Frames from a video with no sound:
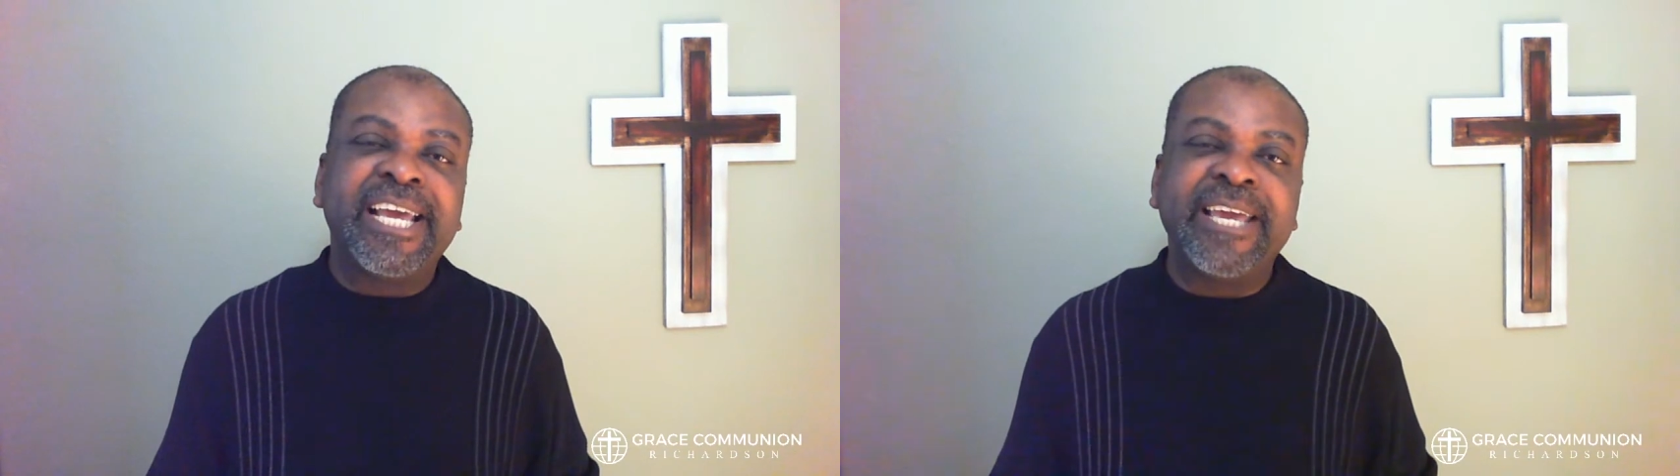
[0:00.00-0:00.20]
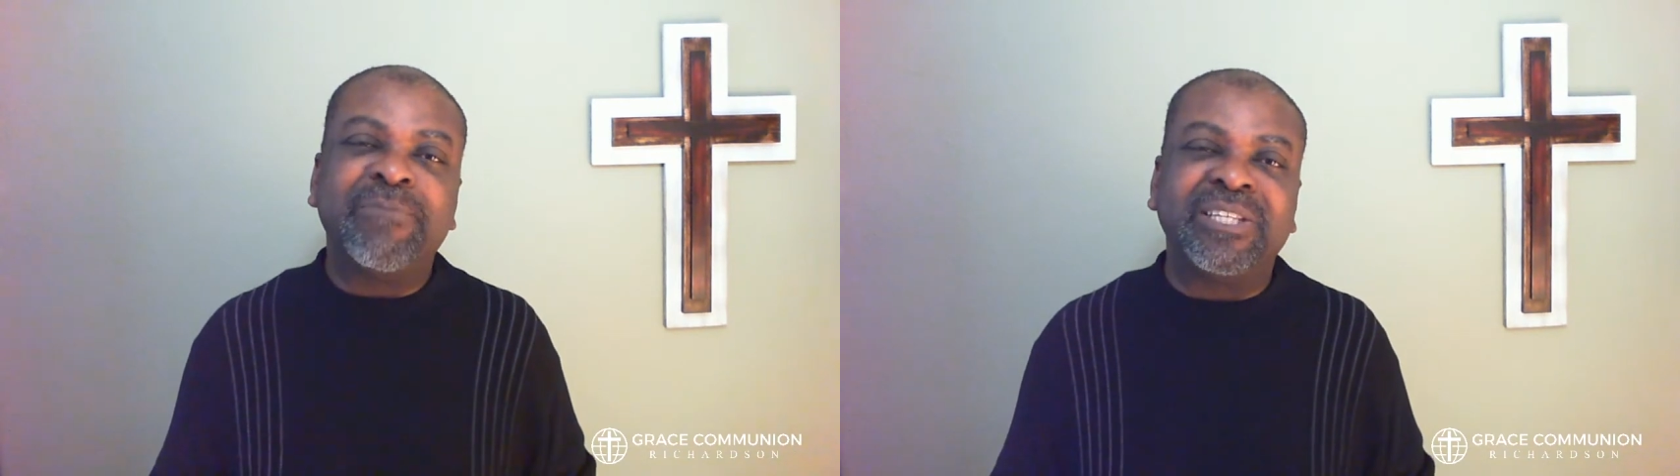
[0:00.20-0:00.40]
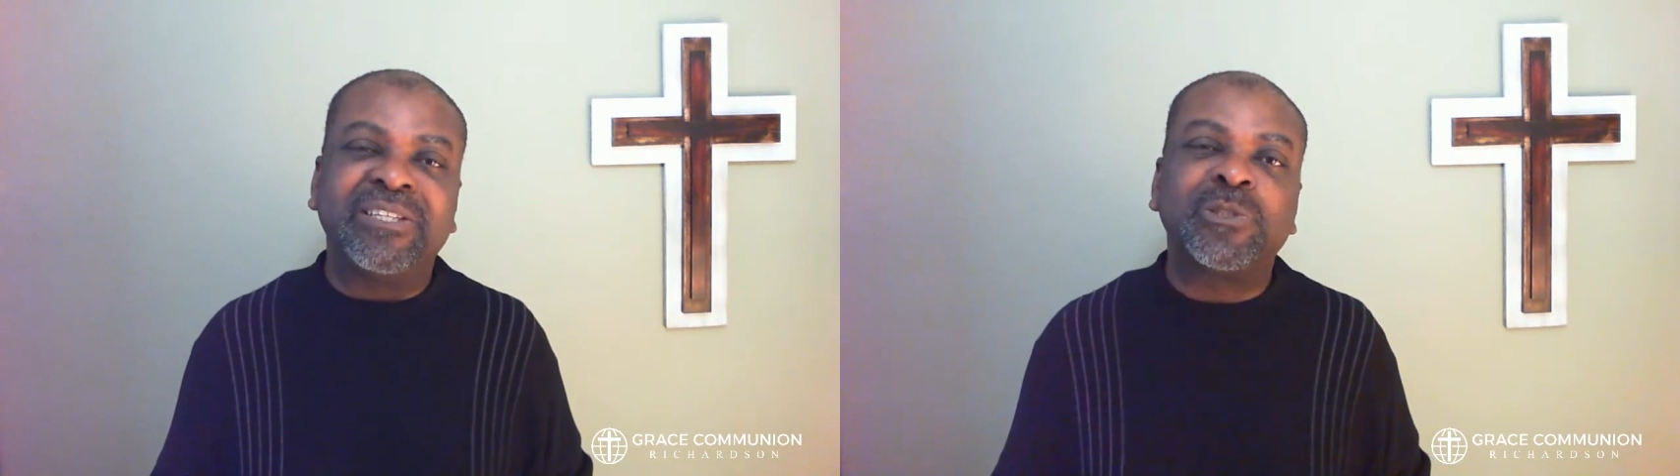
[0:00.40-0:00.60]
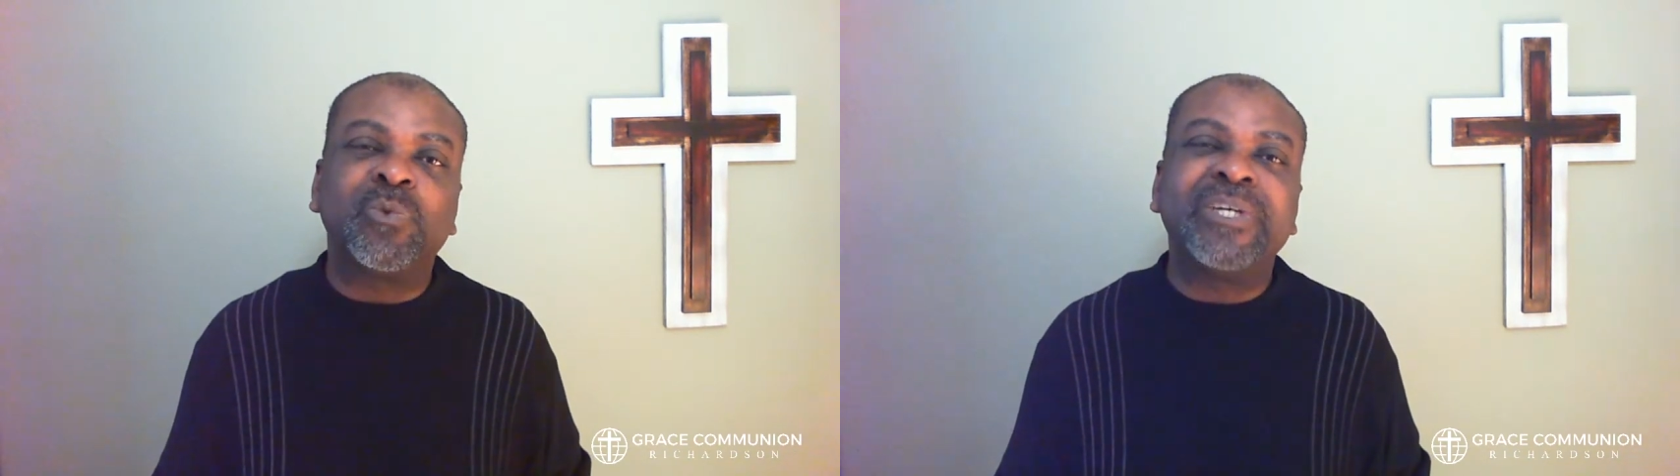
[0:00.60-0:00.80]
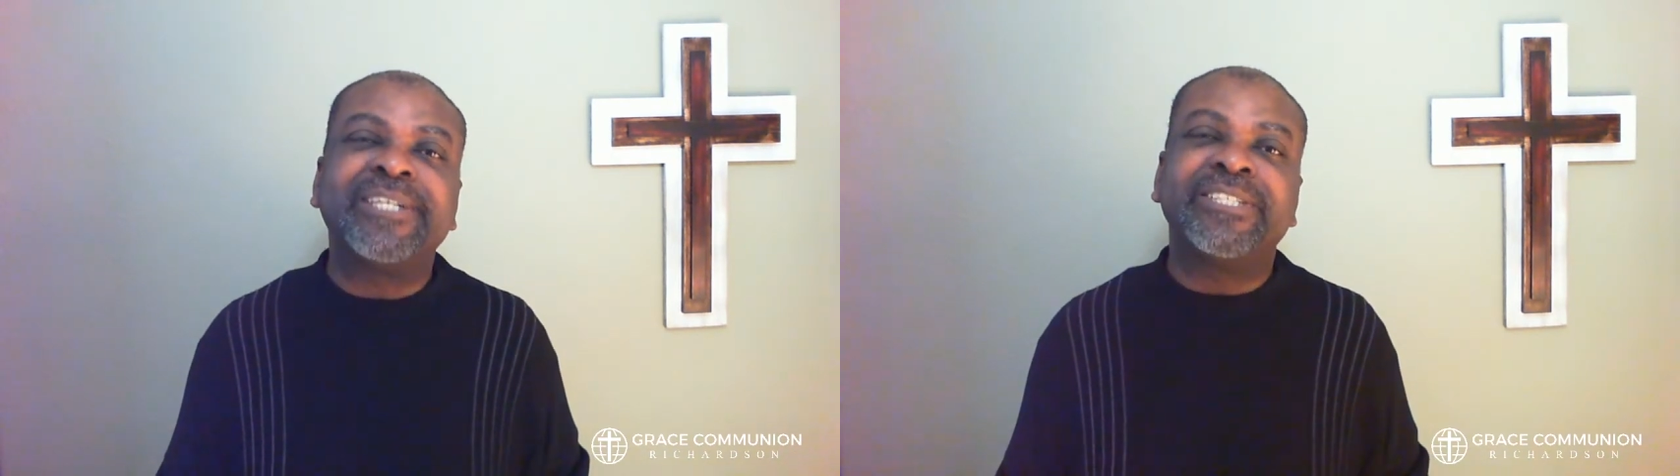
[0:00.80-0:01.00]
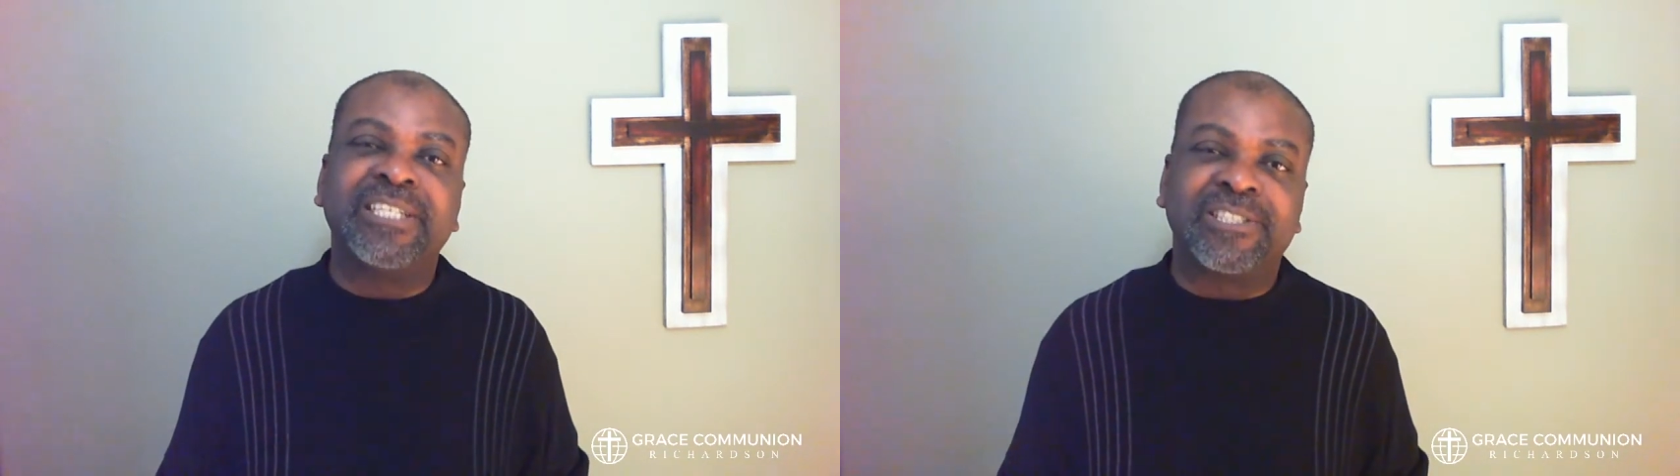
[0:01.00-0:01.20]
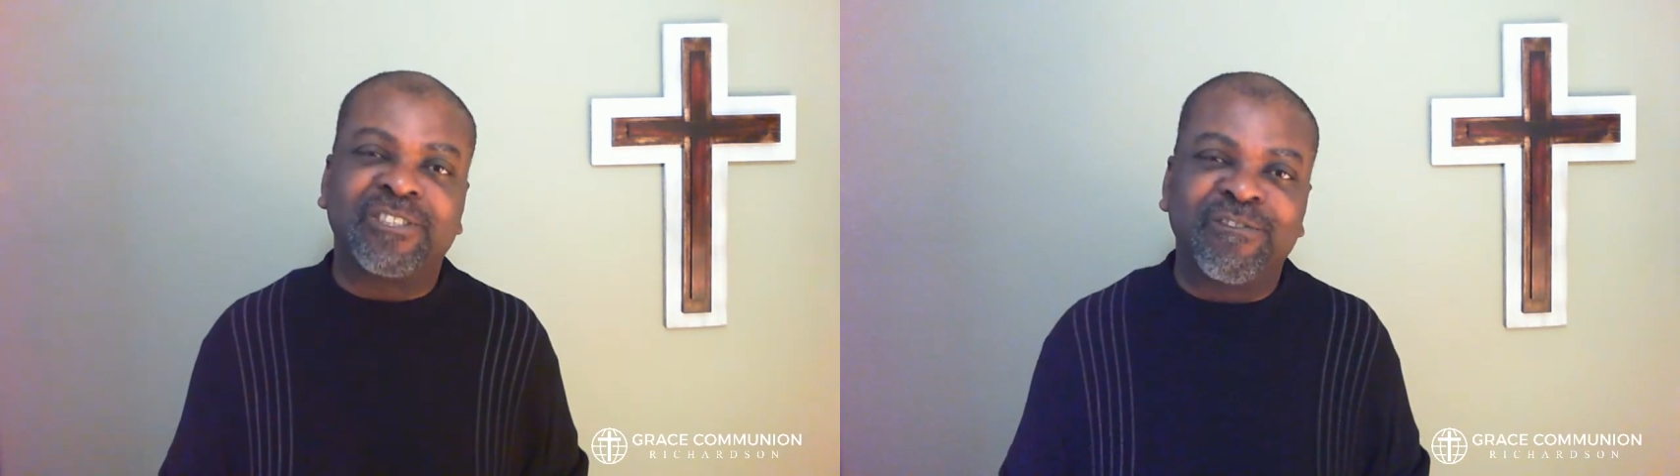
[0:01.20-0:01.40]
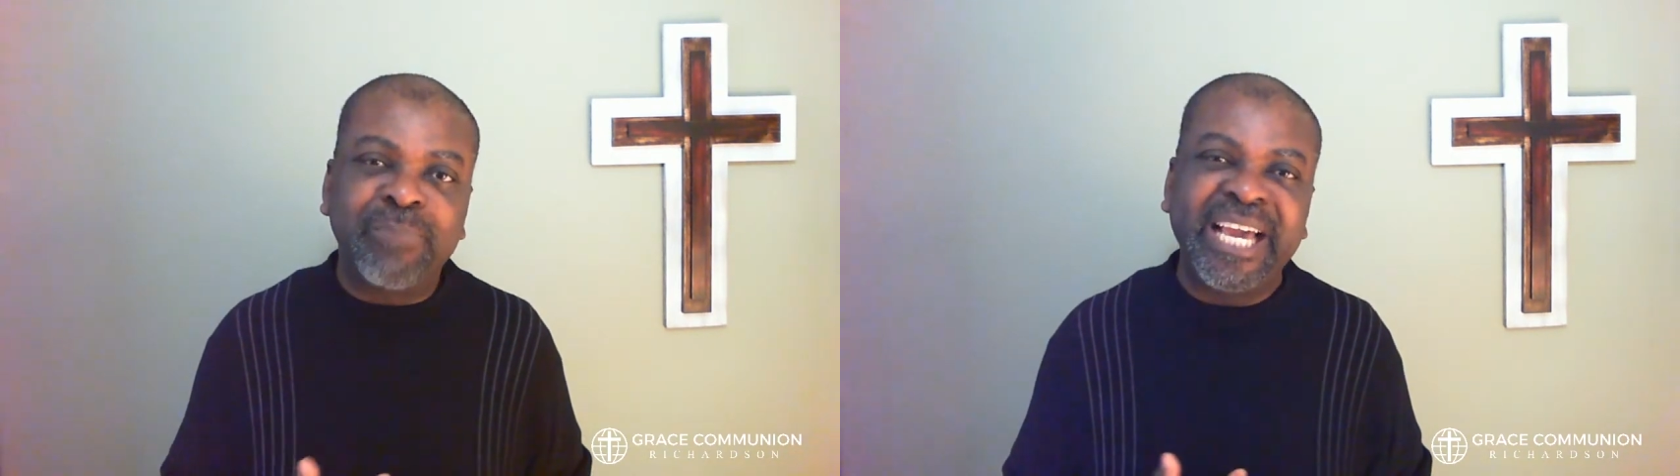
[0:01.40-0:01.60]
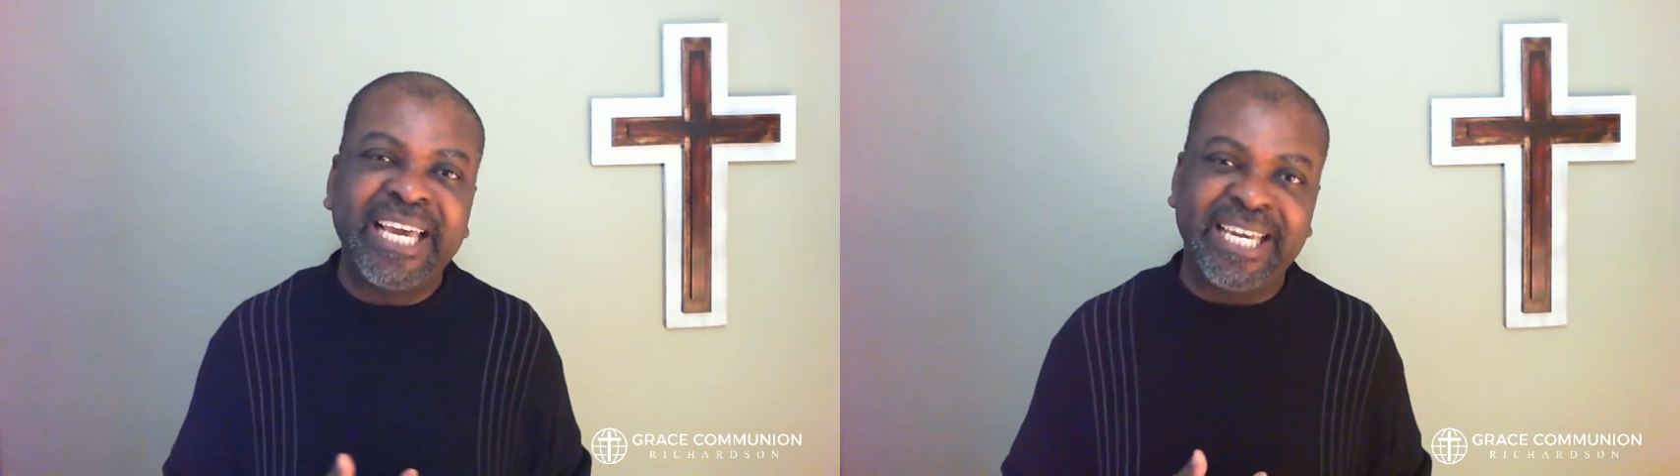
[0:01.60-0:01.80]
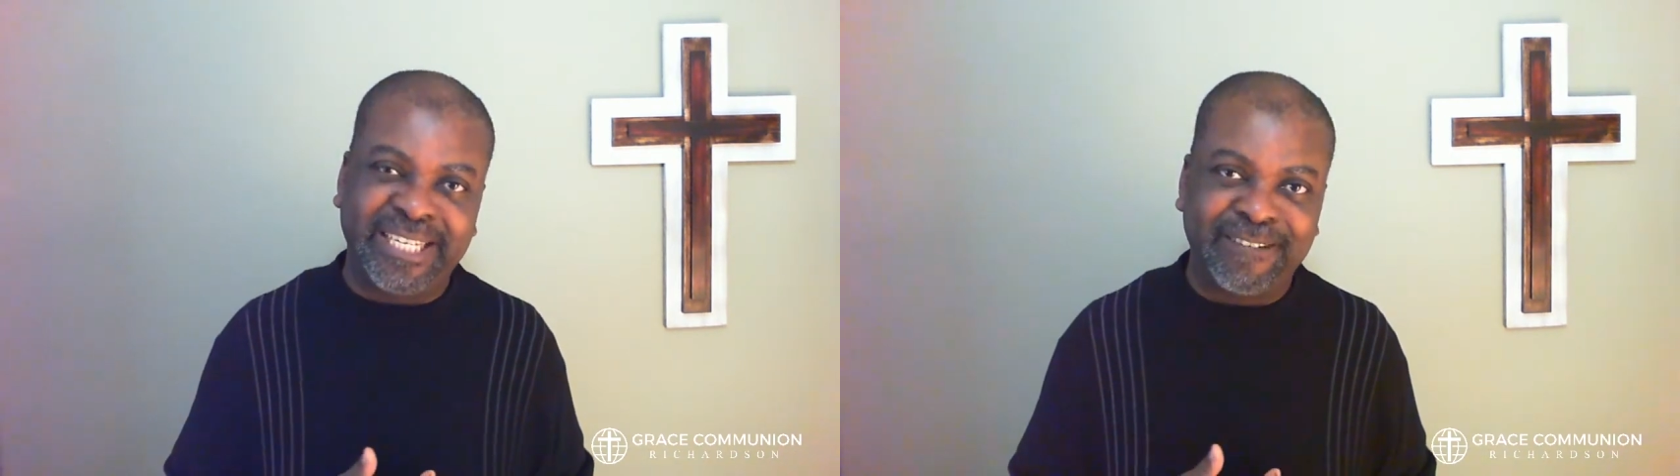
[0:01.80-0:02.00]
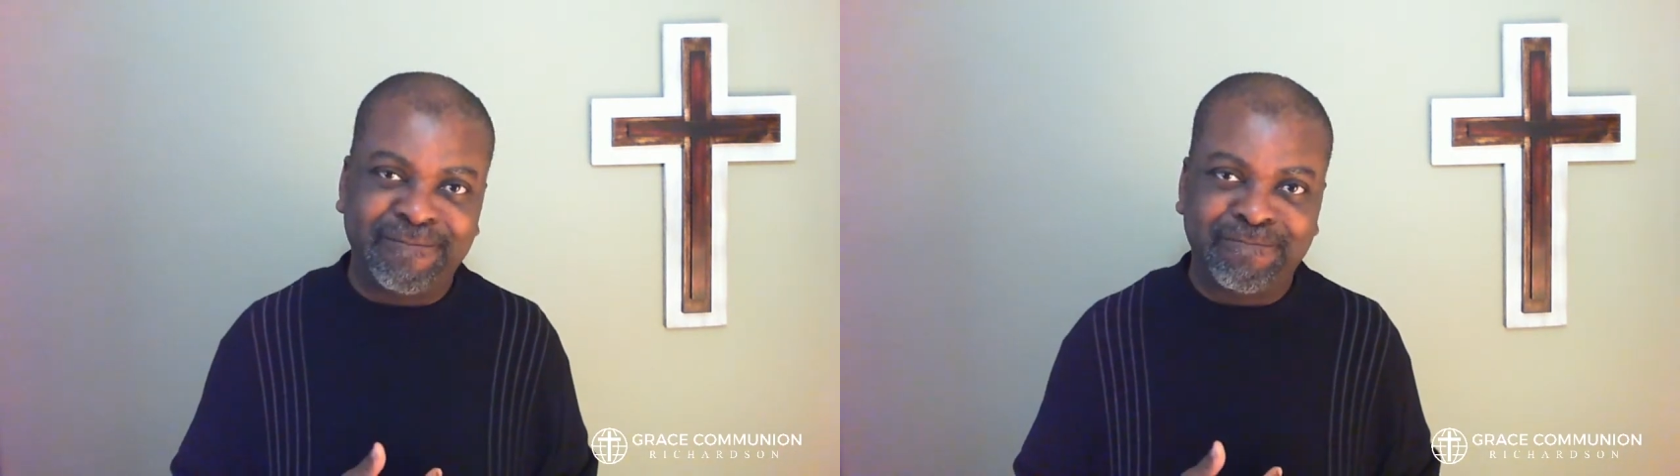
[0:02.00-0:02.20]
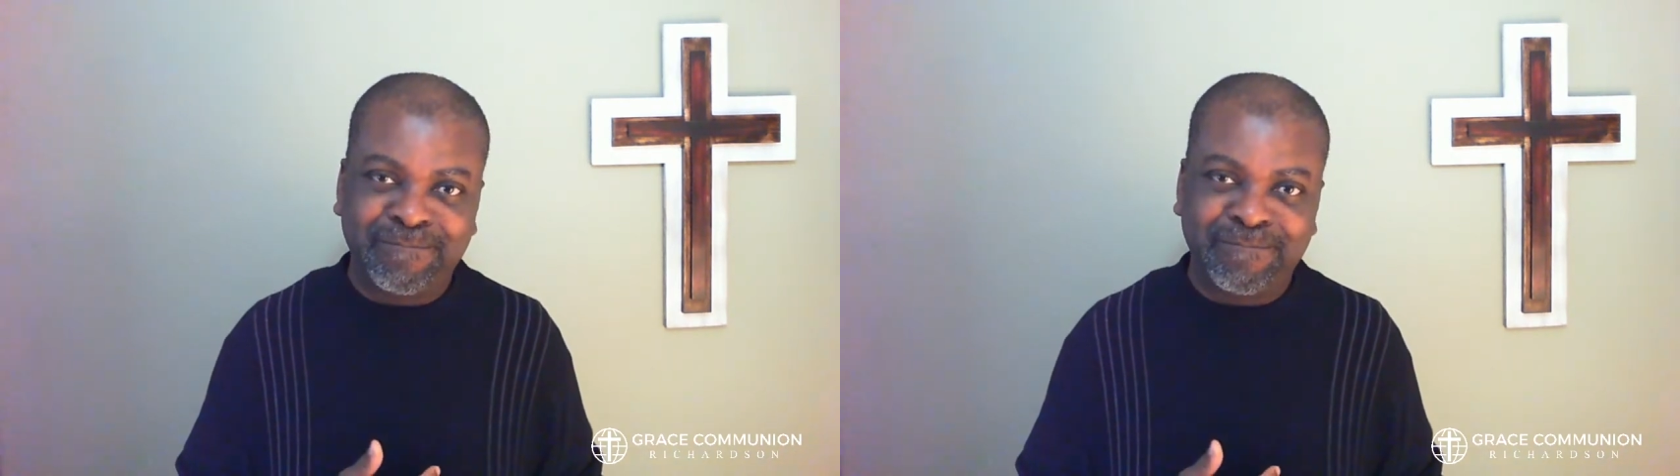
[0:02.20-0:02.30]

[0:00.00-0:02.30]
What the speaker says: Him in this wilderness of pain.